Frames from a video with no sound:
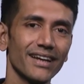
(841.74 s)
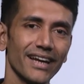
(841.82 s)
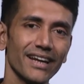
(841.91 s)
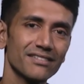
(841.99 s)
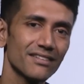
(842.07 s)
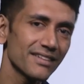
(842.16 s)

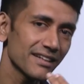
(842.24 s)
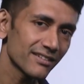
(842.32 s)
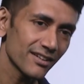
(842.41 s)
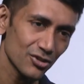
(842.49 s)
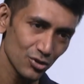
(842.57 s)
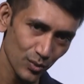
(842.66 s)
X is x
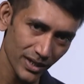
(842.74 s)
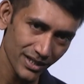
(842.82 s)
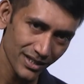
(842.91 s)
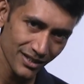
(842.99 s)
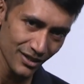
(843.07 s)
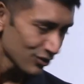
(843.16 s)
raised to 1.
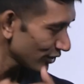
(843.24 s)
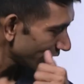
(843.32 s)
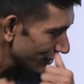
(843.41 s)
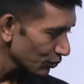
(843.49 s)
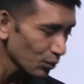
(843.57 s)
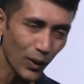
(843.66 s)
So that
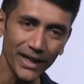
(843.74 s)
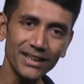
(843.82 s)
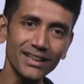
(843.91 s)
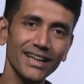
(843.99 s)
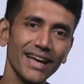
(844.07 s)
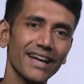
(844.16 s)
is
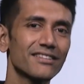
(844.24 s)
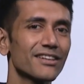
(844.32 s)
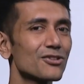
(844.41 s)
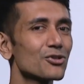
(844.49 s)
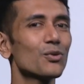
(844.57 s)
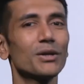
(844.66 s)
1 x
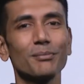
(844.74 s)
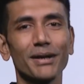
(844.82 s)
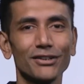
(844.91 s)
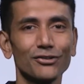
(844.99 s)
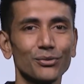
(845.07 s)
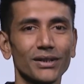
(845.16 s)
raised to 1
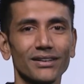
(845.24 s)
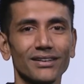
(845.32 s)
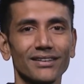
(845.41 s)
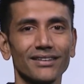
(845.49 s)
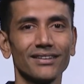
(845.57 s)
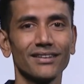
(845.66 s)
minus 1.
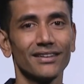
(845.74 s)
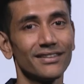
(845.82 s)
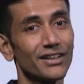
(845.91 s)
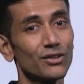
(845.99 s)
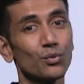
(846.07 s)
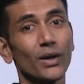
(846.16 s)

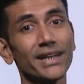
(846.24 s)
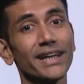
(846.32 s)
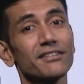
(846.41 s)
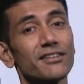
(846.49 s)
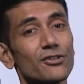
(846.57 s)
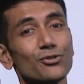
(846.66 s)
That is 1
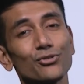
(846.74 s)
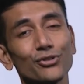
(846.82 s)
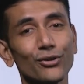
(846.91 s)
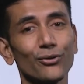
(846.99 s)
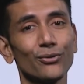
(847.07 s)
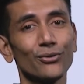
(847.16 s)
x raised to
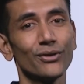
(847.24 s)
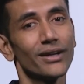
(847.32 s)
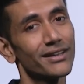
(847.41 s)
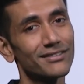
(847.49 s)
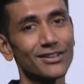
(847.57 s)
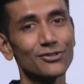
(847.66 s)
0.
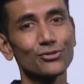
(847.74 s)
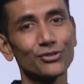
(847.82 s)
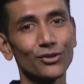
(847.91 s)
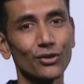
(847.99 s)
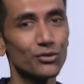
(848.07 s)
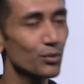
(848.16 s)
X raised to
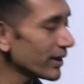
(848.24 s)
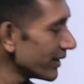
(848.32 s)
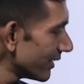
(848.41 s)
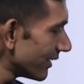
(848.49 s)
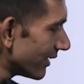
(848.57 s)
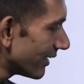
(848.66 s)
0 is 1.
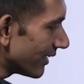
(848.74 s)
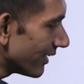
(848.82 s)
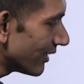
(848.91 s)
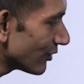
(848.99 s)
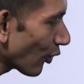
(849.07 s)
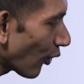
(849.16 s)

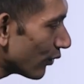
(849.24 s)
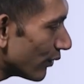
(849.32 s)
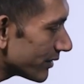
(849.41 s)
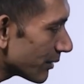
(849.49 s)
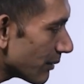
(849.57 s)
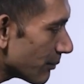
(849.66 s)
So
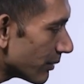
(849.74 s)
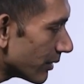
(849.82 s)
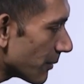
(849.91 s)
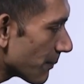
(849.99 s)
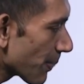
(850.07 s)
always remember,